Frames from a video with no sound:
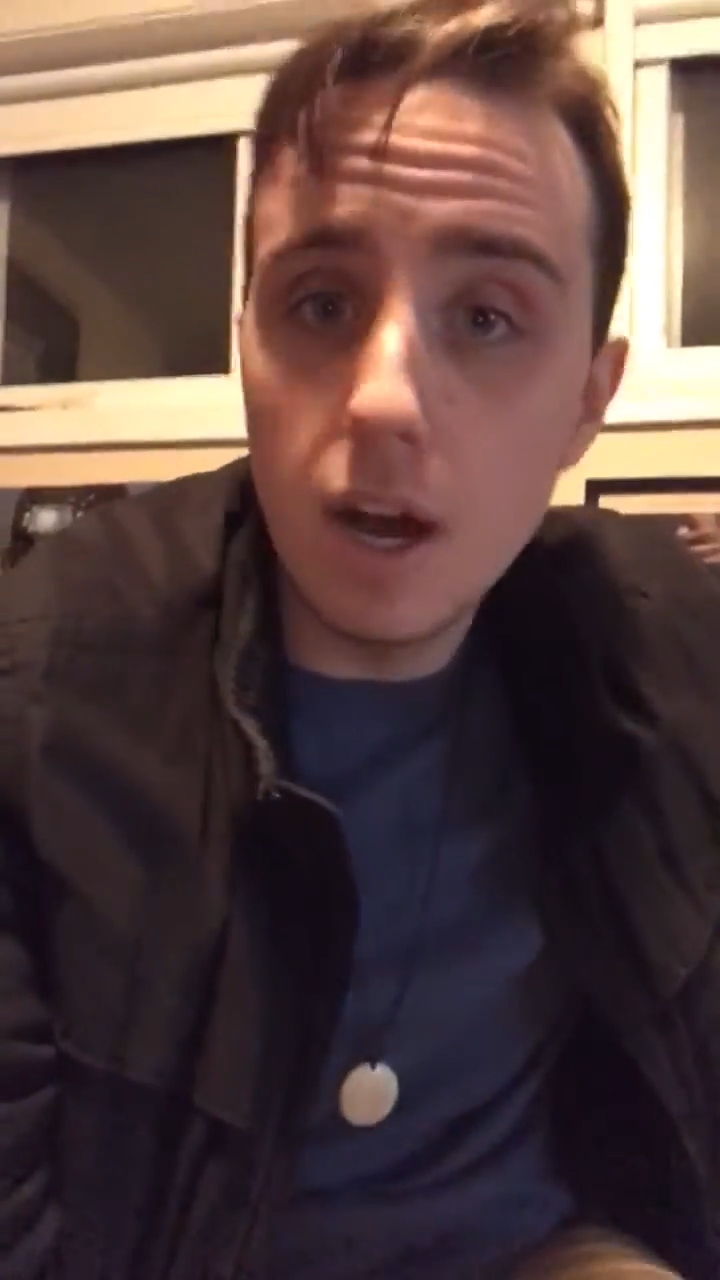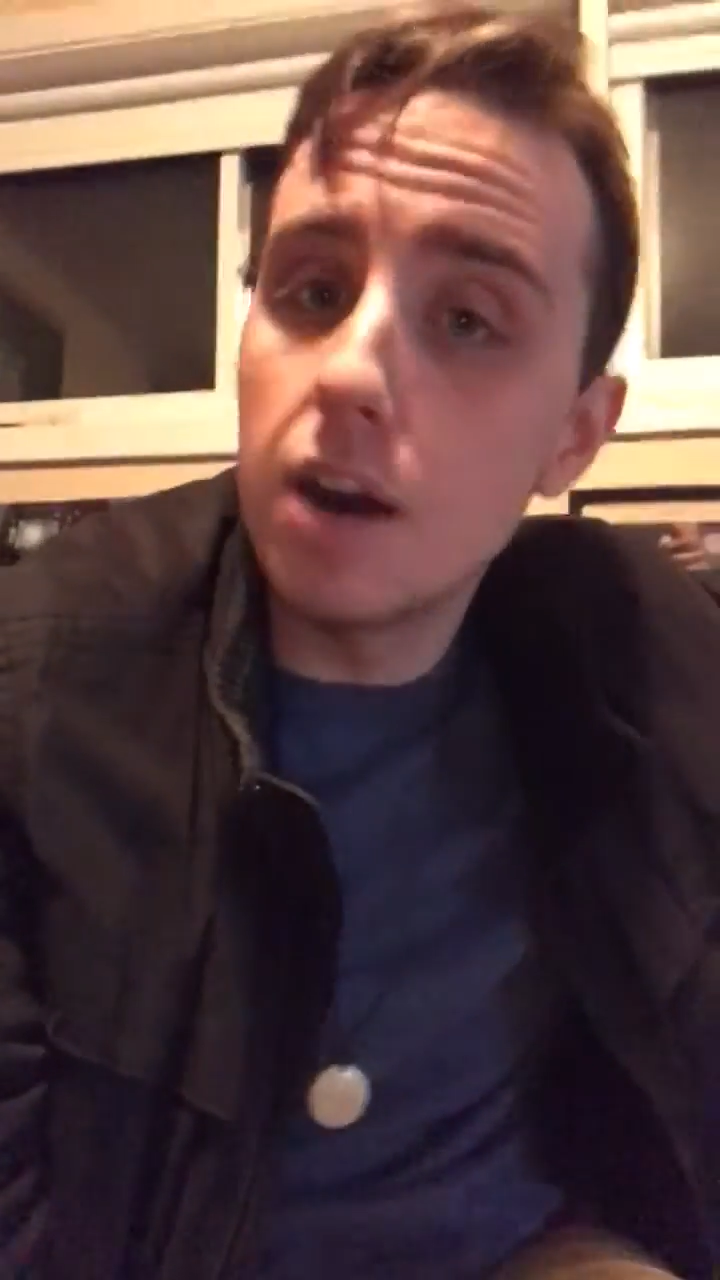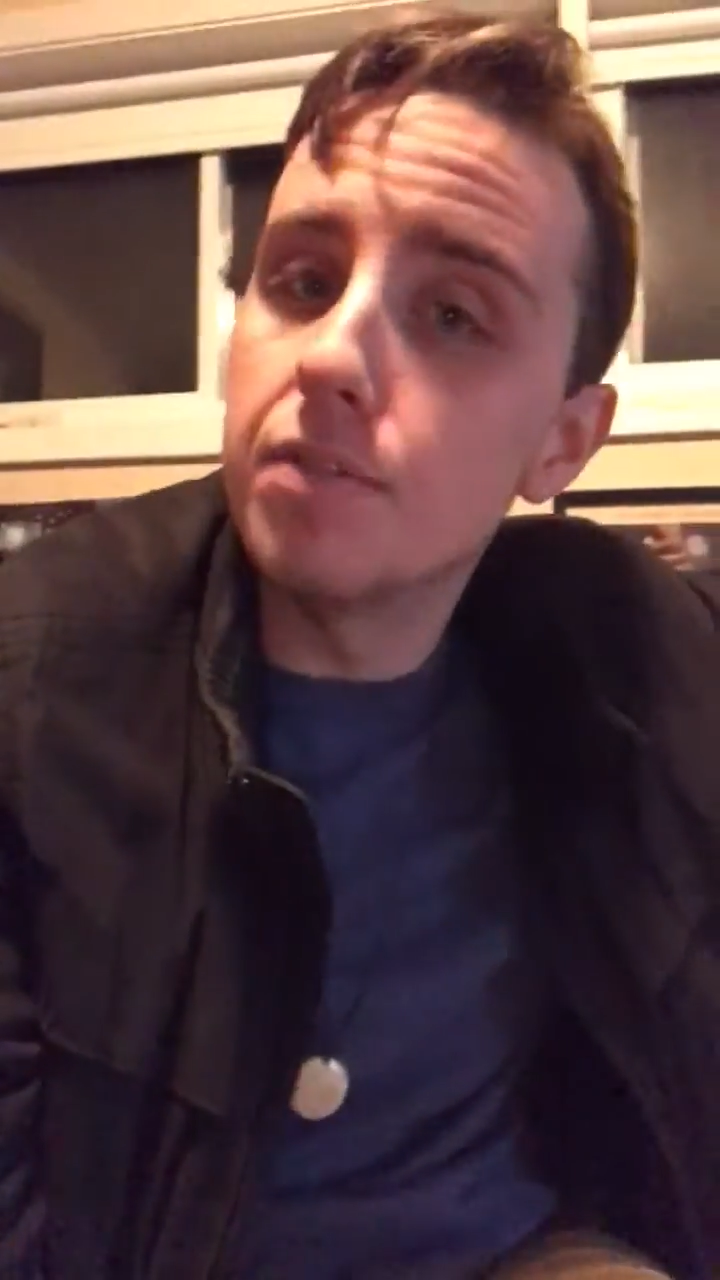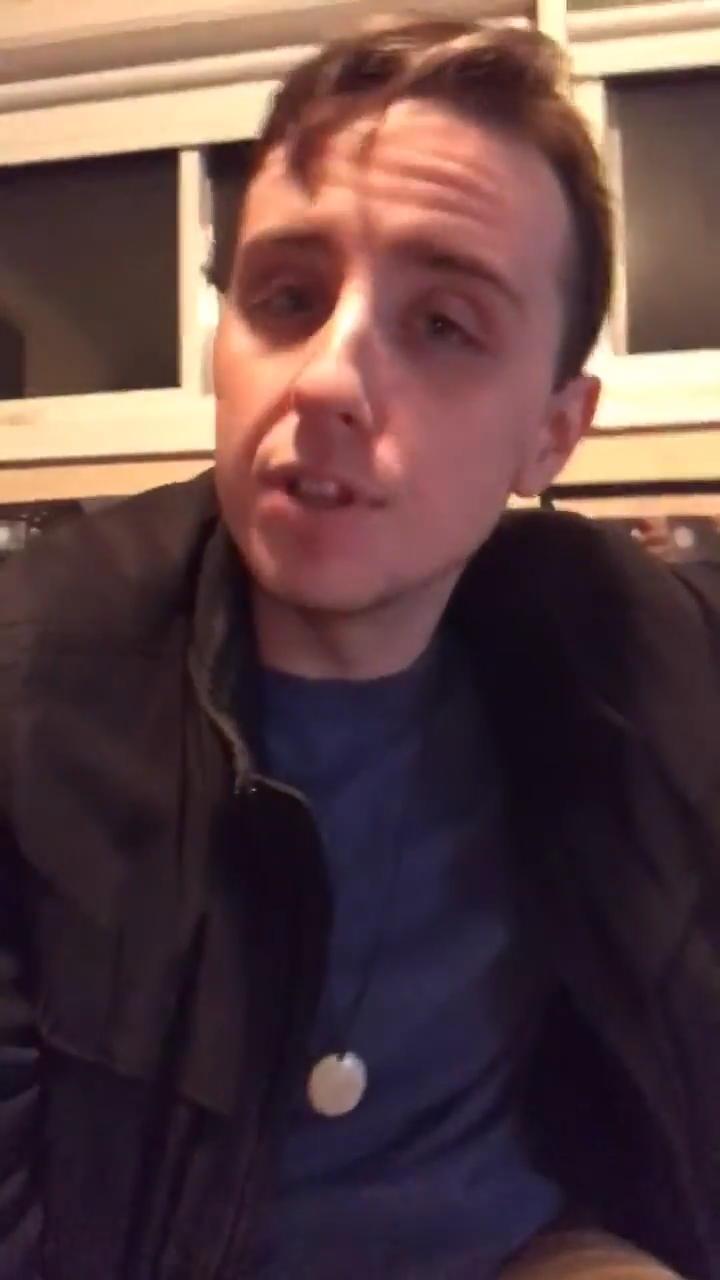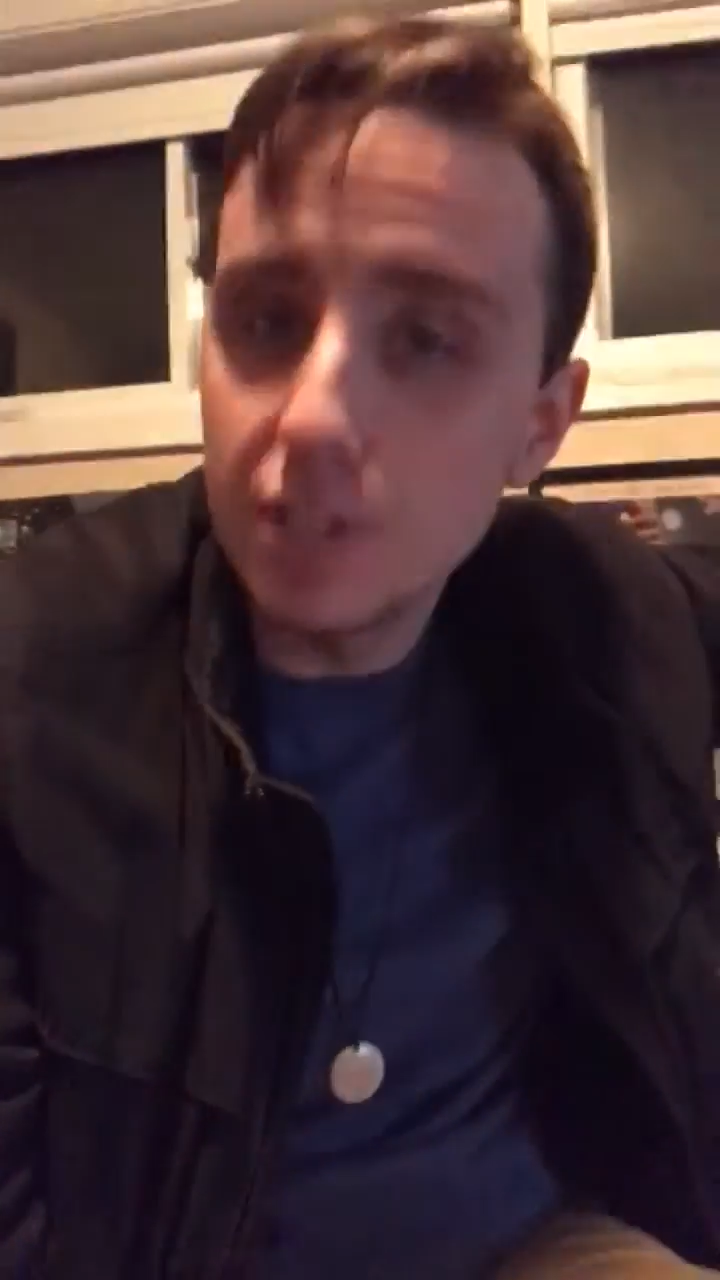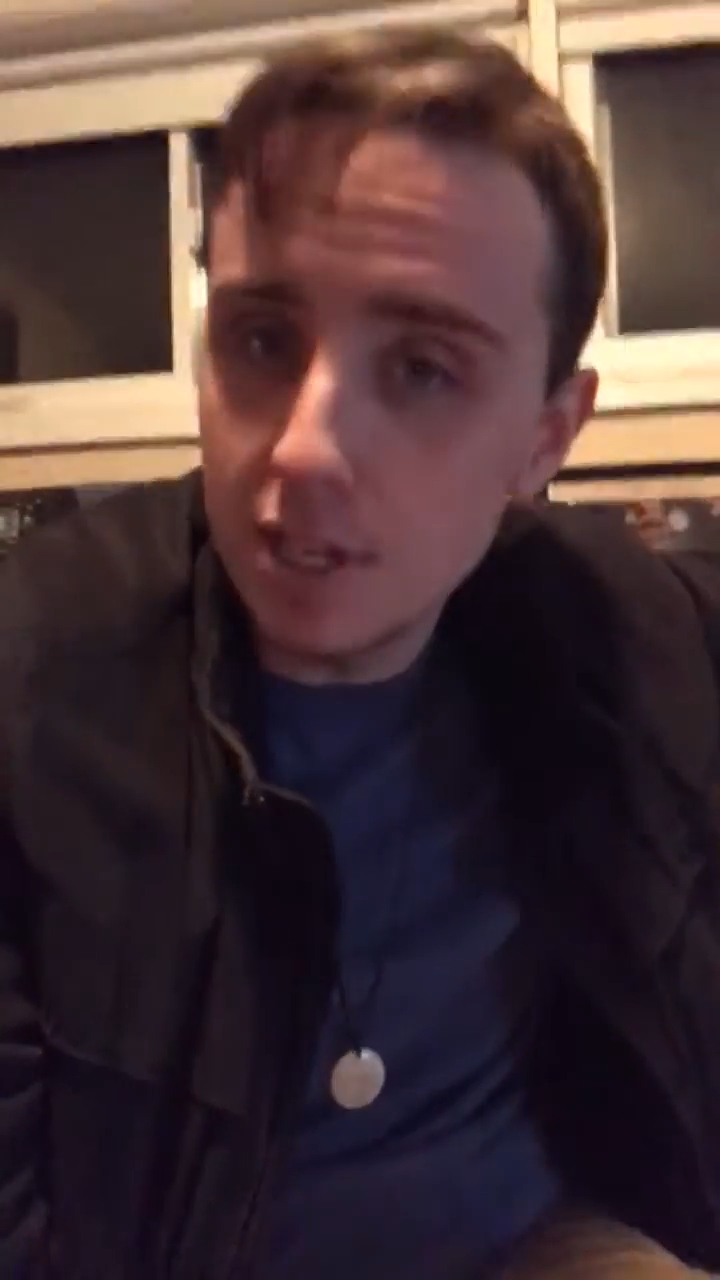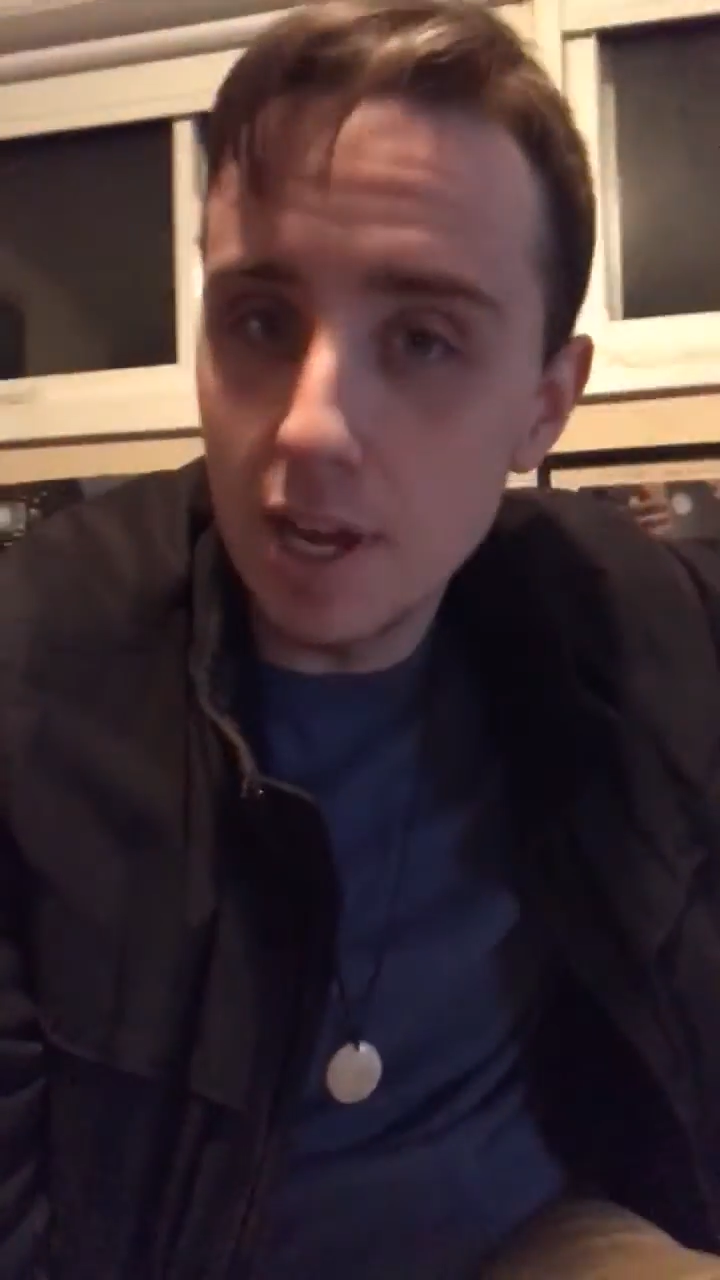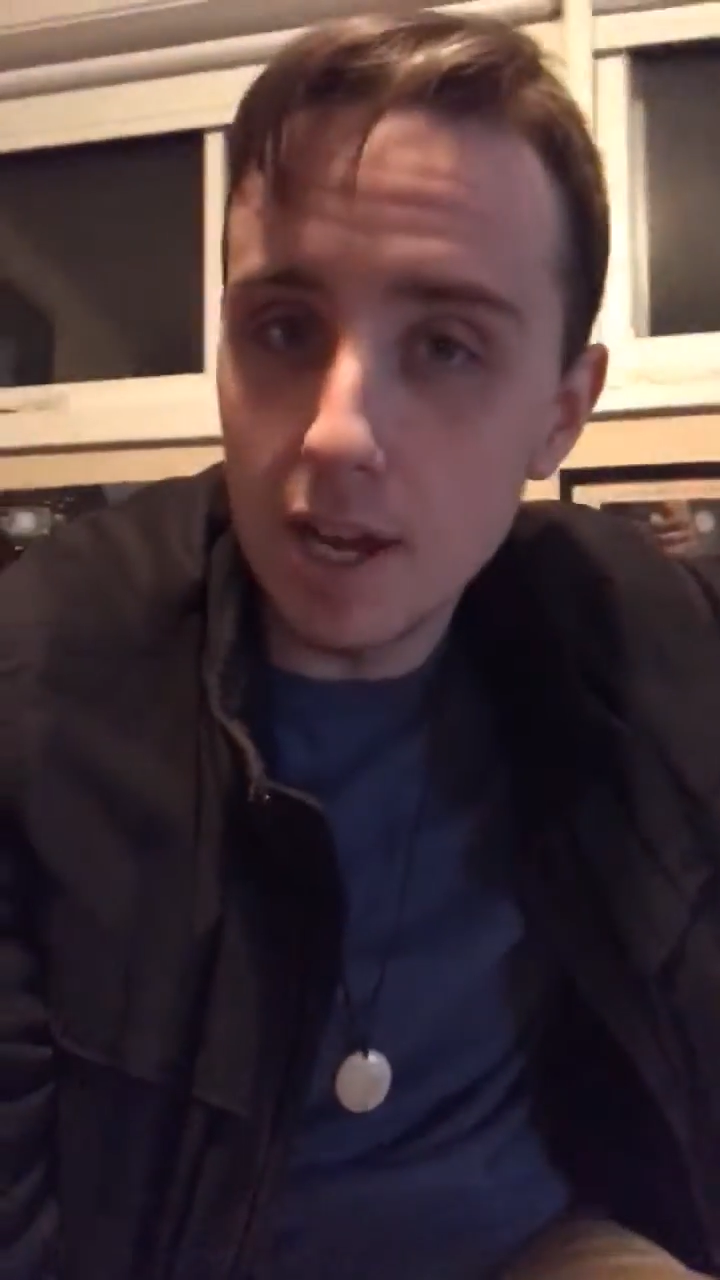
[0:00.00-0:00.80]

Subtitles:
of the lead